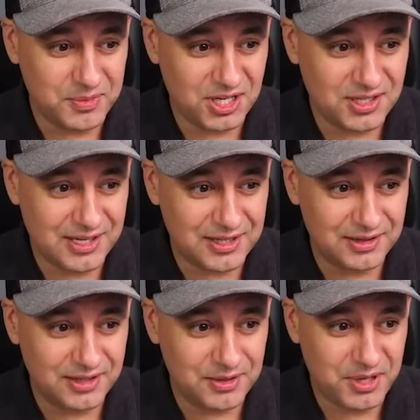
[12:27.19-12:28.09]
mini did a
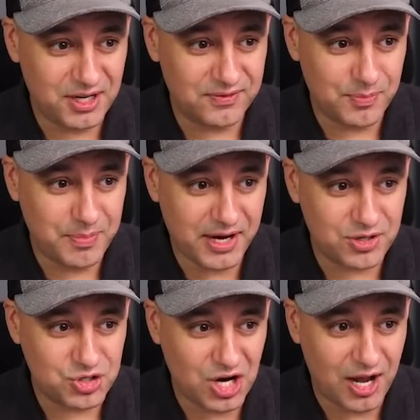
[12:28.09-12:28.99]
little bit of a
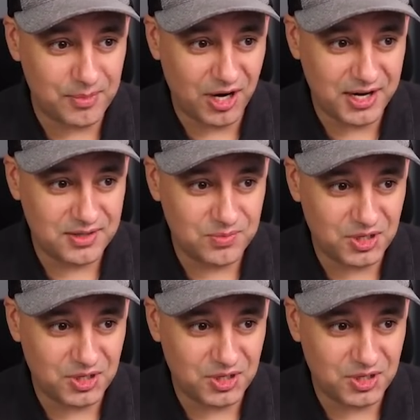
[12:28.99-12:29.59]
better job, right?